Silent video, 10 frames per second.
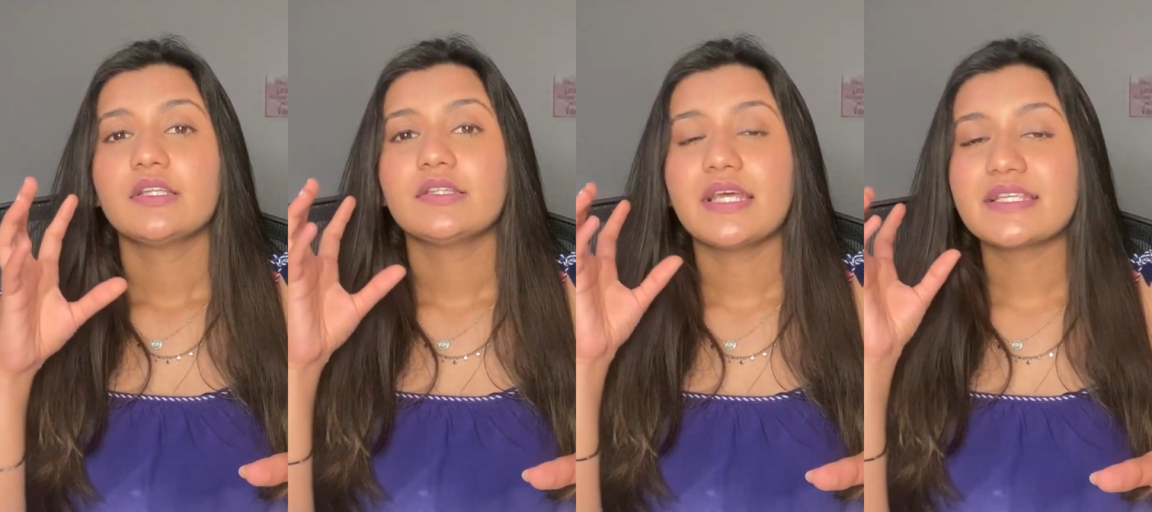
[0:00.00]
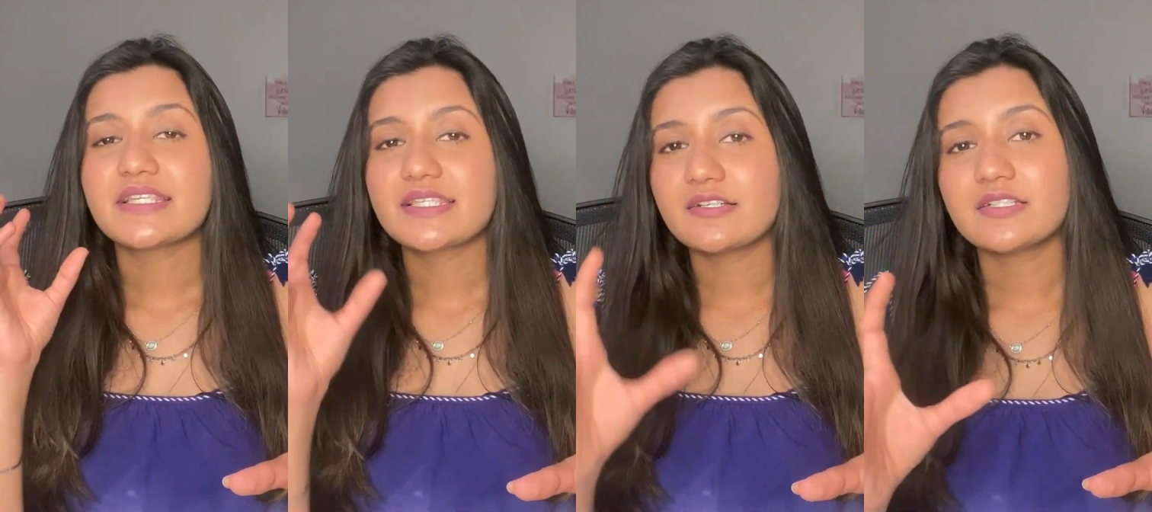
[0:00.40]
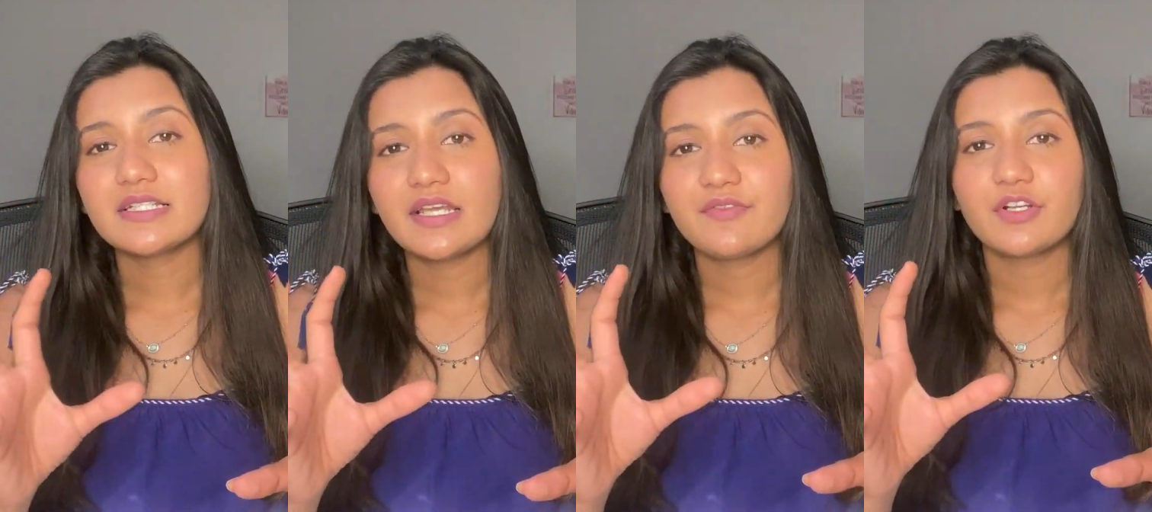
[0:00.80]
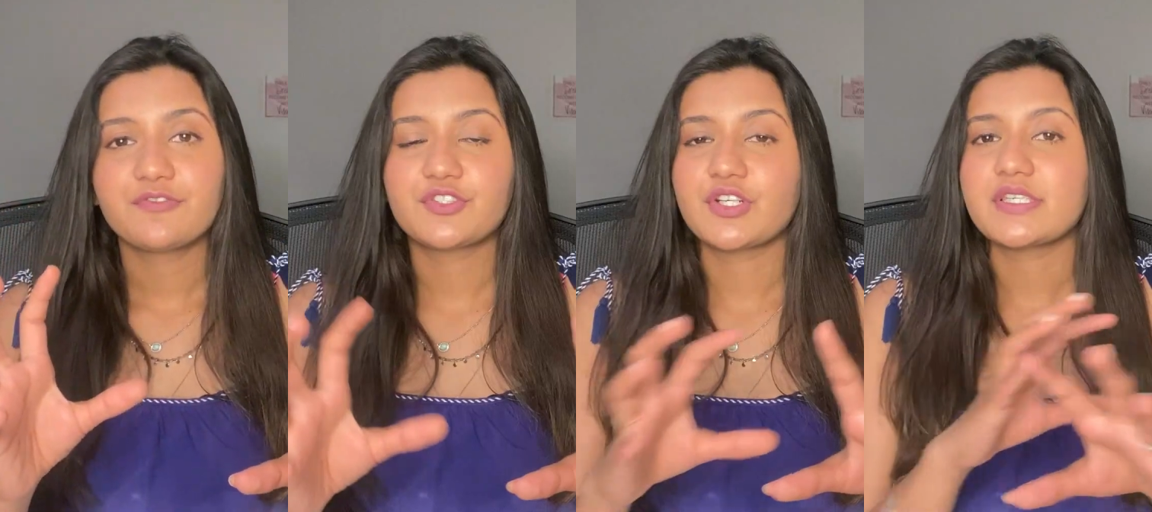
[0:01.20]
there is a certain level
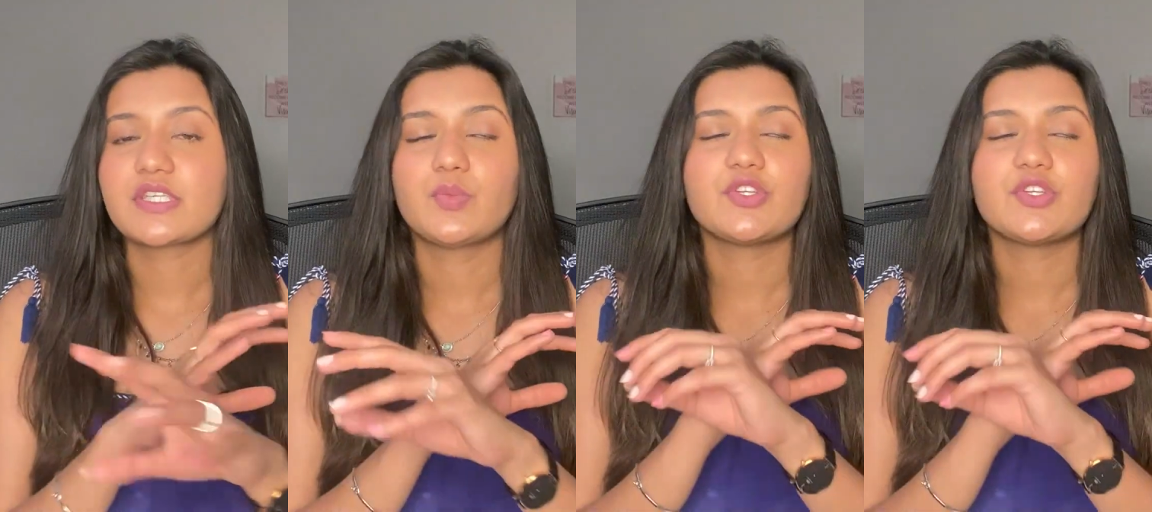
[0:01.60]
of trust